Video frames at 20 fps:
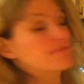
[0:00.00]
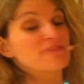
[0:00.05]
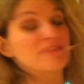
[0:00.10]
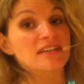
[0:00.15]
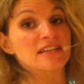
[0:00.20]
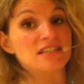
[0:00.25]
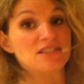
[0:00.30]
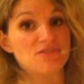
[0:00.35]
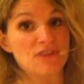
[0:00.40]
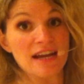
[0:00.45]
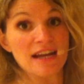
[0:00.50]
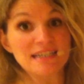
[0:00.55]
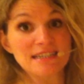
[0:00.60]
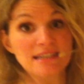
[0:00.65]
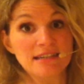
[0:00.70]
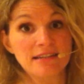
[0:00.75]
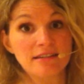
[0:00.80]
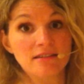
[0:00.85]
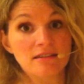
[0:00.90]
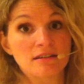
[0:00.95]
Phoenix
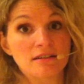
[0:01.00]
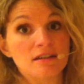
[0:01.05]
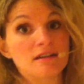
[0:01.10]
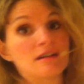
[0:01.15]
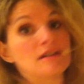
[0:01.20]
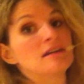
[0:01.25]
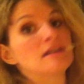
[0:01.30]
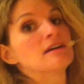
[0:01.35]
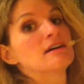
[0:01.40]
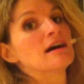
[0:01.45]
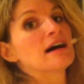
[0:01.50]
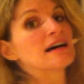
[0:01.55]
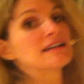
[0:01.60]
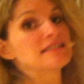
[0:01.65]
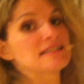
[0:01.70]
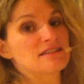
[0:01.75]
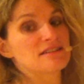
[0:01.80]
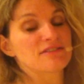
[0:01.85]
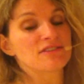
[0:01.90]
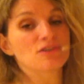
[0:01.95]
Rising. I
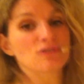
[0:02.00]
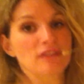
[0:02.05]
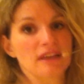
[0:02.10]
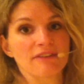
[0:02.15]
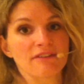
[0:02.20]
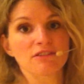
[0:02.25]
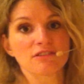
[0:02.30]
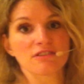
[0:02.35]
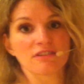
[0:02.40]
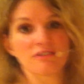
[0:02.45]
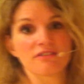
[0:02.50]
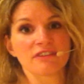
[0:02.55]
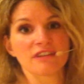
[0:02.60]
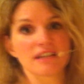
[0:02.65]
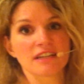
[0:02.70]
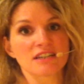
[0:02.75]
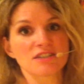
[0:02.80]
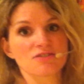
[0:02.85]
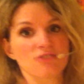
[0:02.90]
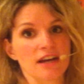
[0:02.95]
did a few levels of
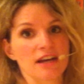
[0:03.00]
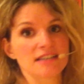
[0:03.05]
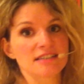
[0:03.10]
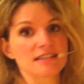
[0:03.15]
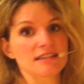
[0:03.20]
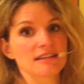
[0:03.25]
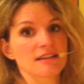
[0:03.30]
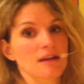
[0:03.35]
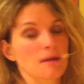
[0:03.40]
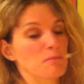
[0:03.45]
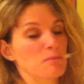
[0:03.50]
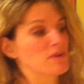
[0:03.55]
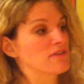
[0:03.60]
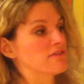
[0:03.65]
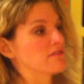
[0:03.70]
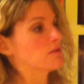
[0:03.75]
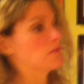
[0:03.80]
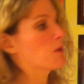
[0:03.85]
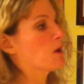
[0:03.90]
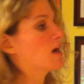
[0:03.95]
Phoenix Rising up
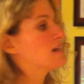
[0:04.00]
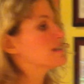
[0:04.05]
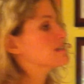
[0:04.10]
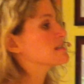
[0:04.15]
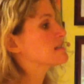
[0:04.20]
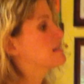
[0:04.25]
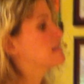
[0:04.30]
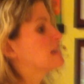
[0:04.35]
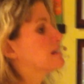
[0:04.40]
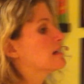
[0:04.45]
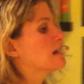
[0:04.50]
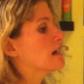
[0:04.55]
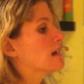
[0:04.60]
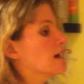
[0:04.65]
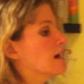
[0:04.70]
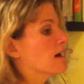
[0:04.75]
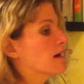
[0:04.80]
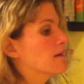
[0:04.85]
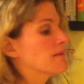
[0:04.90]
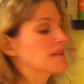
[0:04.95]
in Vermont.
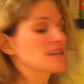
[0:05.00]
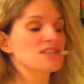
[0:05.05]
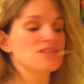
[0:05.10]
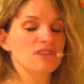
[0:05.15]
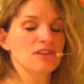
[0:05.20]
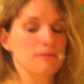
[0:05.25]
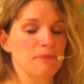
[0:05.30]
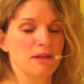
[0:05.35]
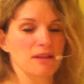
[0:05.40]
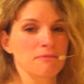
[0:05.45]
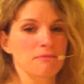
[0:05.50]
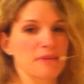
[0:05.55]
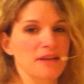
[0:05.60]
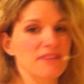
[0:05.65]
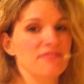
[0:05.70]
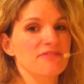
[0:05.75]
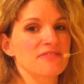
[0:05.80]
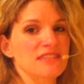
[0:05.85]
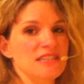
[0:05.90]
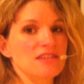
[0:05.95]
That's really about the
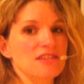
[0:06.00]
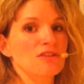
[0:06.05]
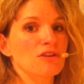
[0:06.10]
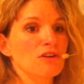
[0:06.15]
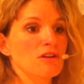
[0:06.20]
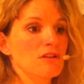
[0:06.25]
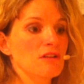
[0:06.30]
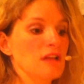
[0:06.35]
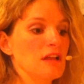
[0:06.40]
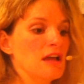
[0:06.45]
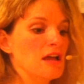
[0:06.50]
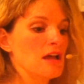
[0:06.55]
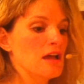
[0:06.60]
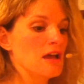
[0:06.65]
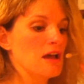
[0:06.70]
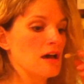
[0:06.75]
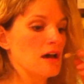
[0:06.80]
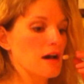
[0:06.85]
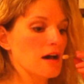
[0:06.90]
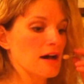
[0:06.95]
metaphysical
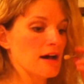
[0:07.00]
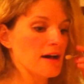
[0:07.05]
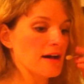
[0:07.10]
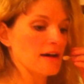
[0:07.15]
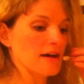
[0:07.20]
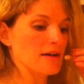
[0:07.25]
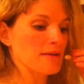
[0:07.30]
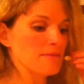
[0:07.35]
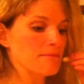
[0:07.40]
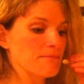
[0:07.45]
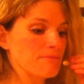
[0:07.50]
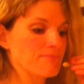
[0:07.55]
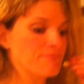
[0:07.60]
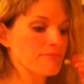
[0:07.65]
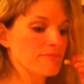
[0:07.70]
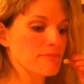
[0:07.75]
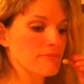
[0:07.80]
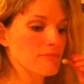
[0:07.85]
that